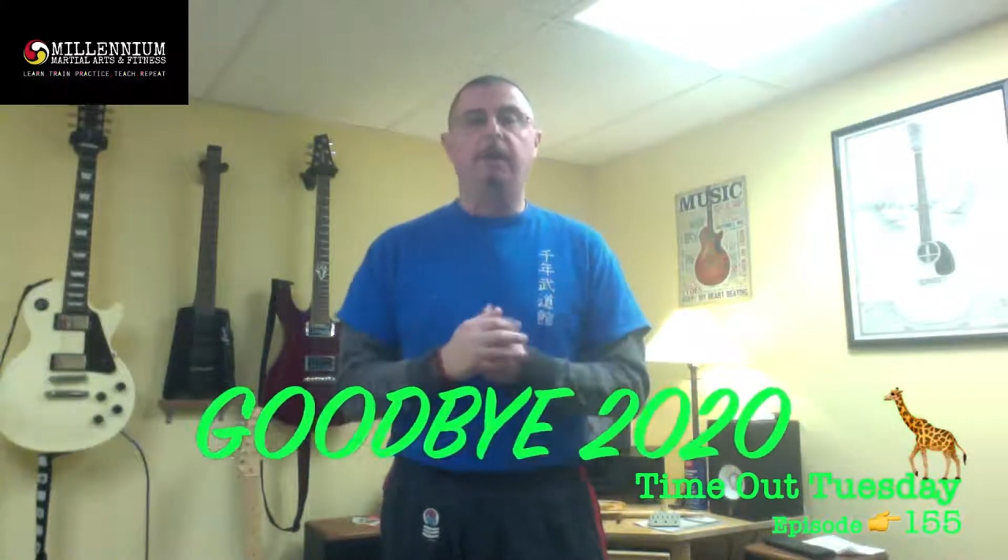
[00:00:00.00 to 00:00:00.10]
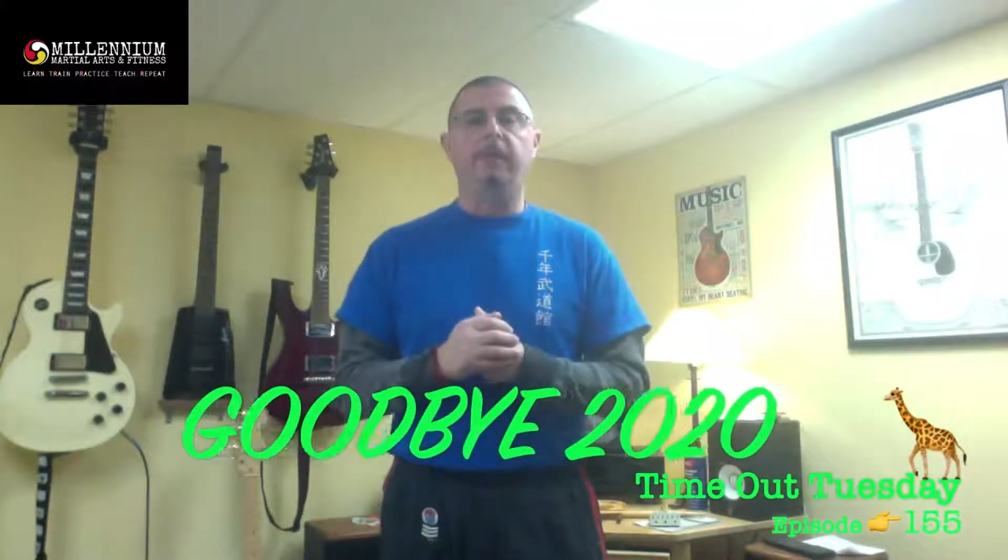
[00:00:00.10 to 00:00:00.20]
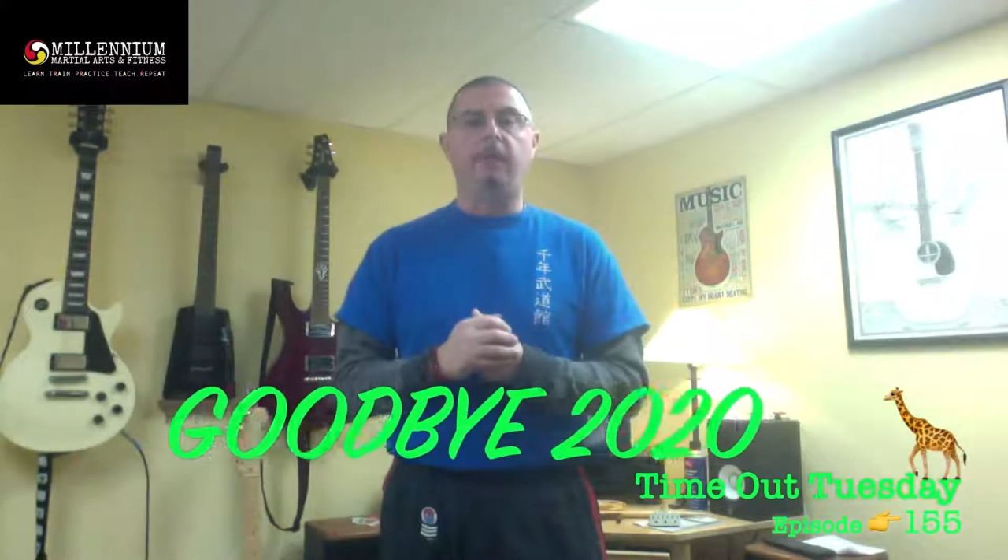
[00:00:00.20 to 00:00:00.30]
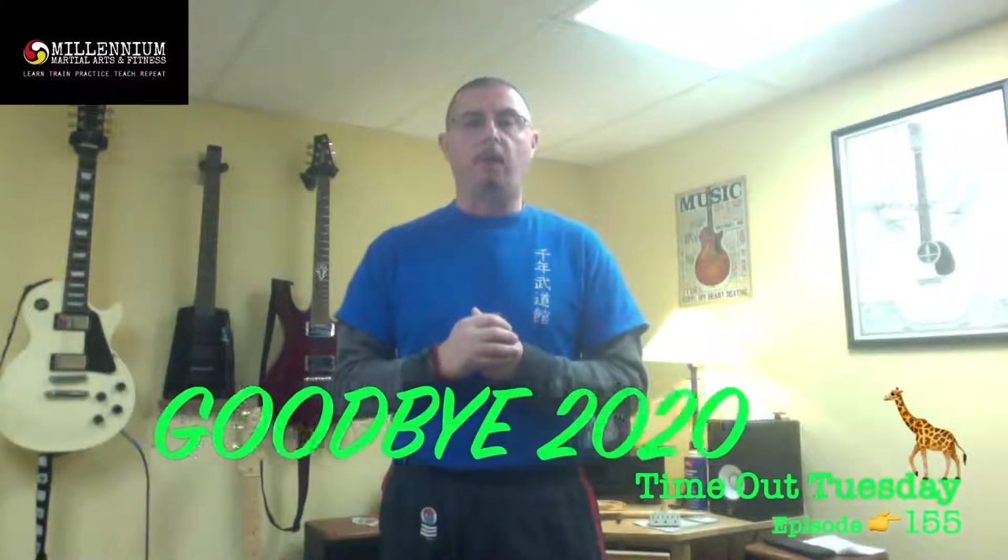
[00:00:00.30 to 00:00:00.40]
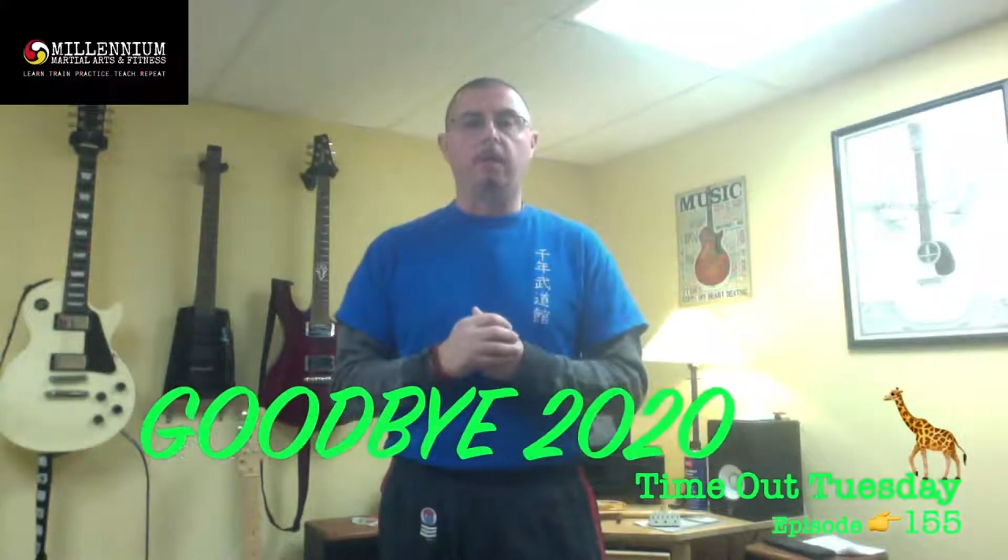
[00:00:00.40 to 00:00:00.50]

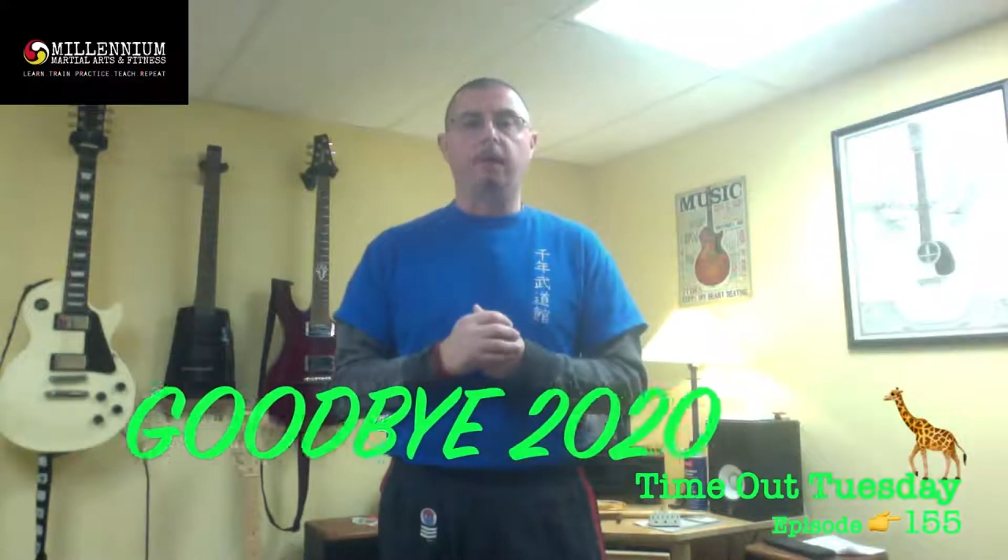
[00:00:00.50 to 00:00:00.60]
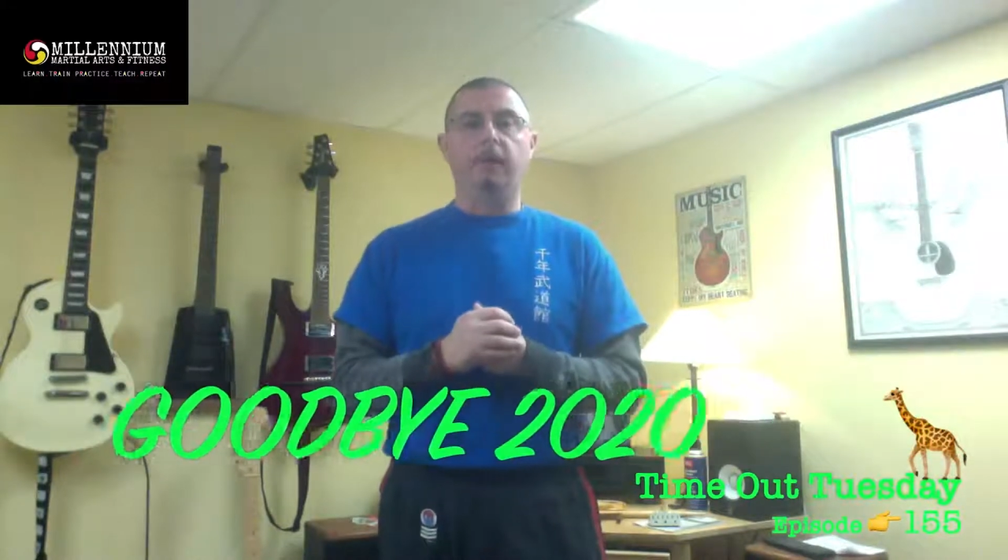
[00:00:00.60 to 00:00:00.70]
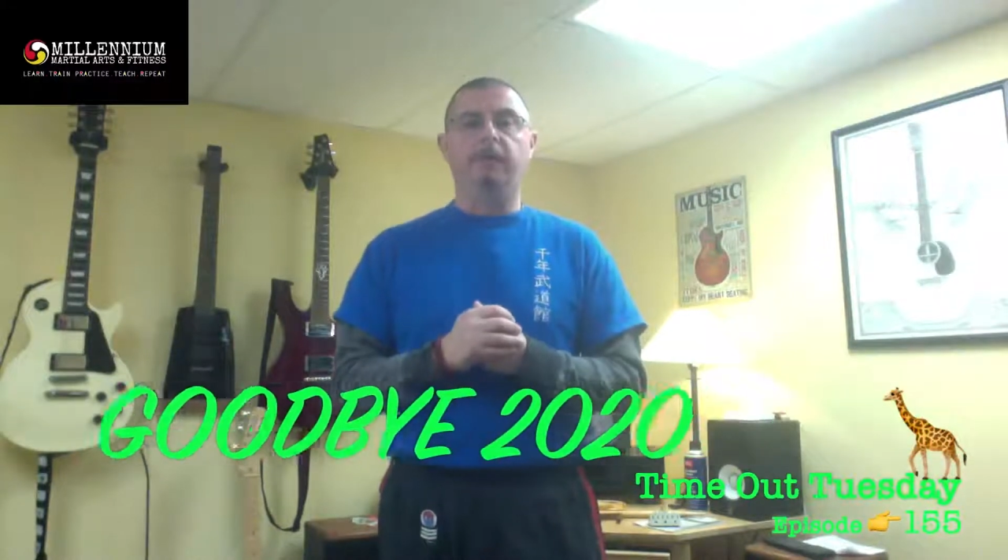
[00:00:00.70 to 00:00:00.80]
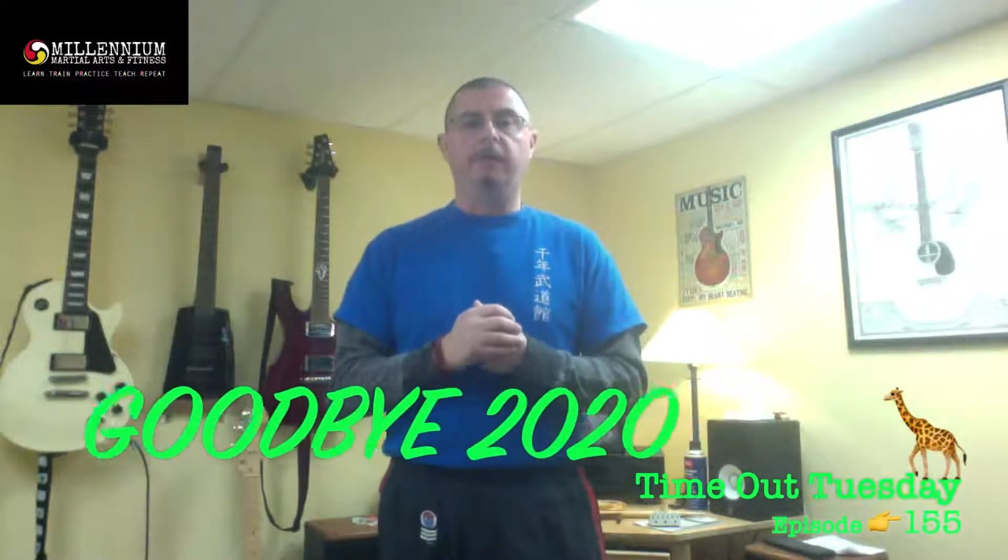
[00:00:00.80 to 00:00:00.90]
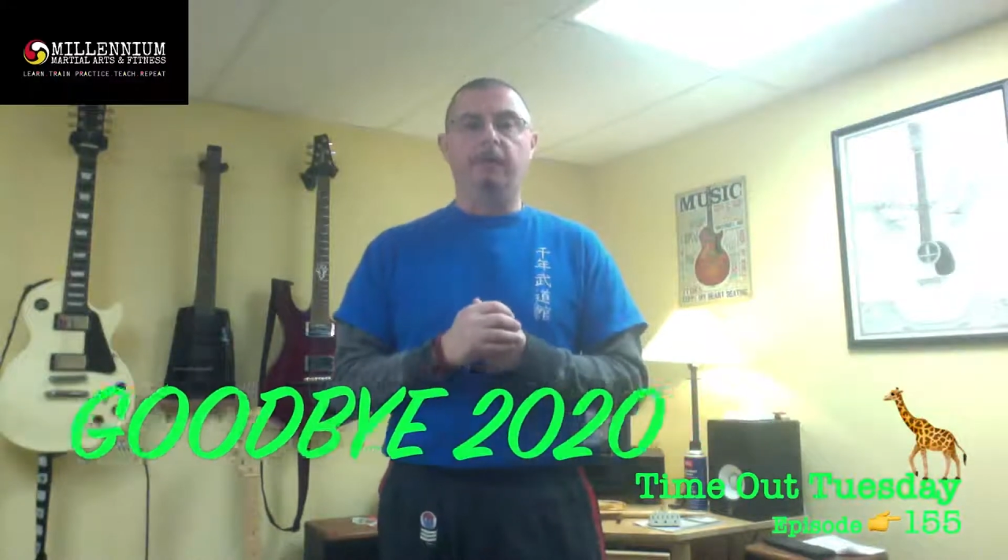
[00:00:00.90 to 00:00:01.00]

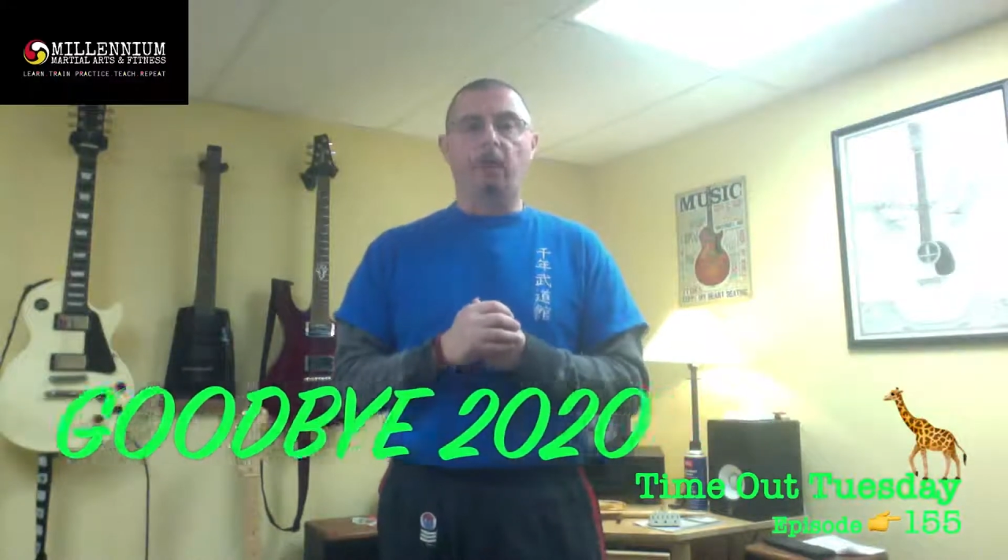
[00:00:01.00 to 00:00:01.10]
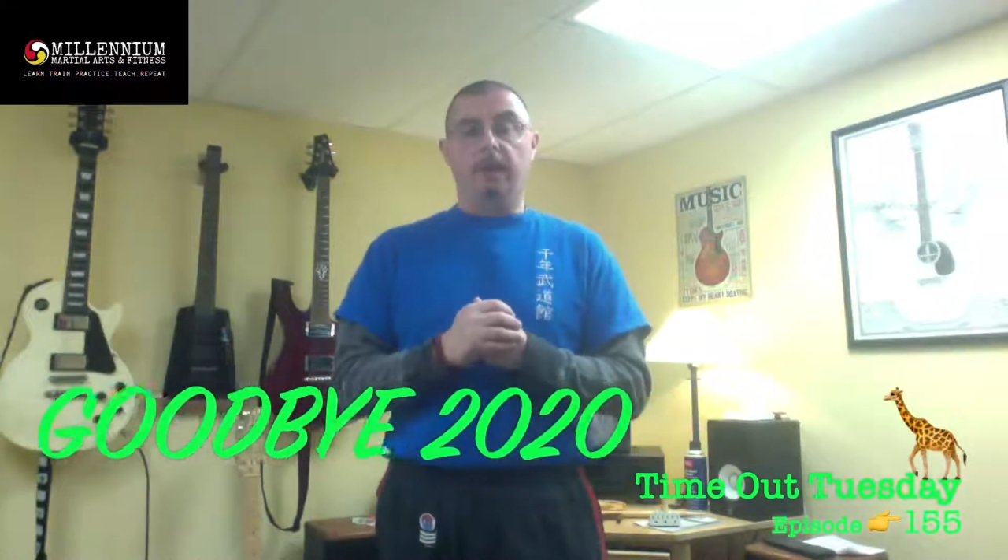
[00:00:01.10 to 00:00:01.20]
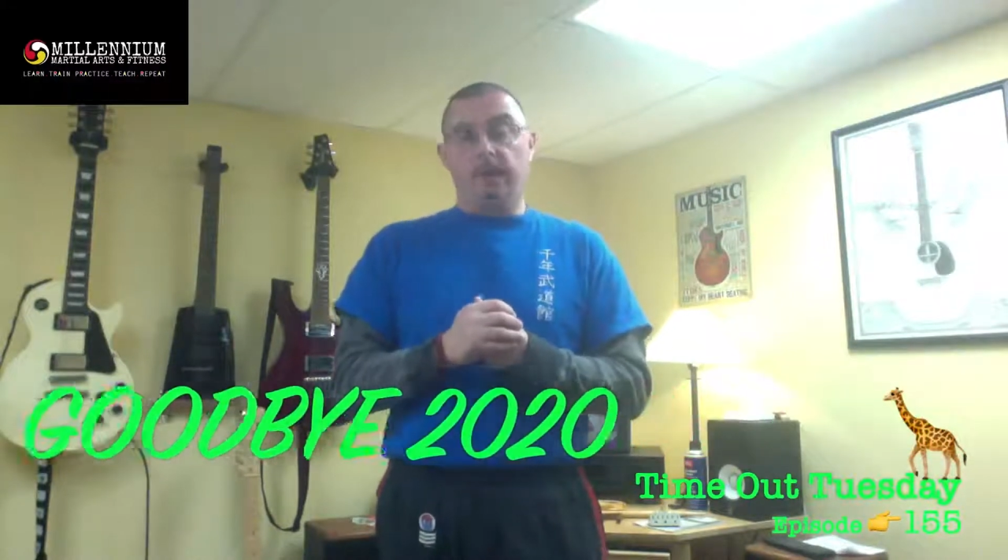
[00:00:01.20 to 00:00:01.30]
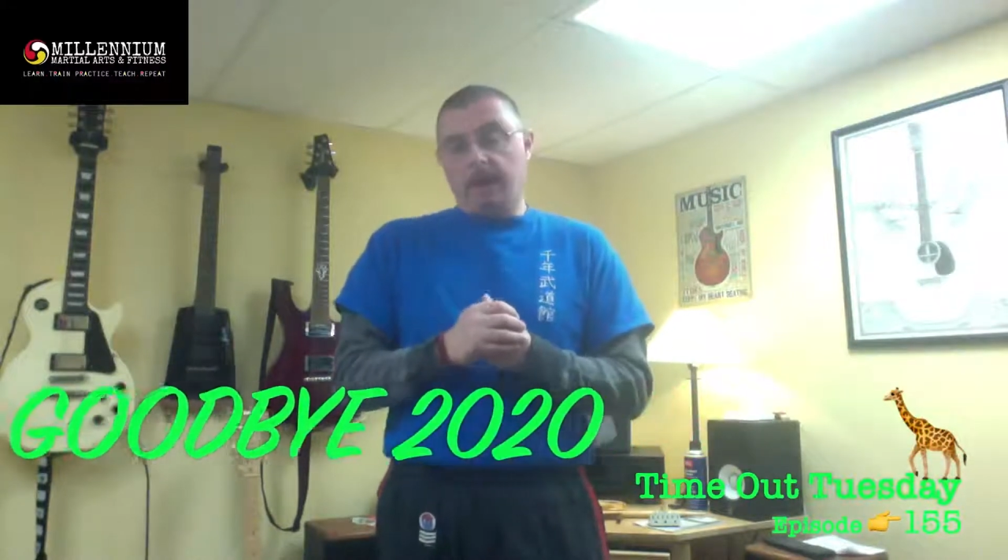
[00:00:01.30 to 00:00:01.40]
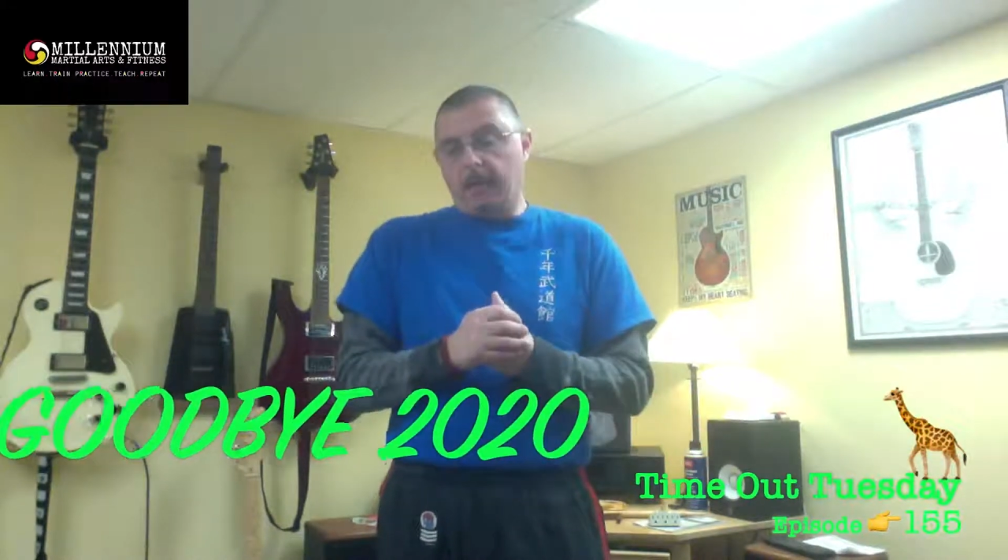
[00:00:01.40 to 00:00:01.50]
formative for them,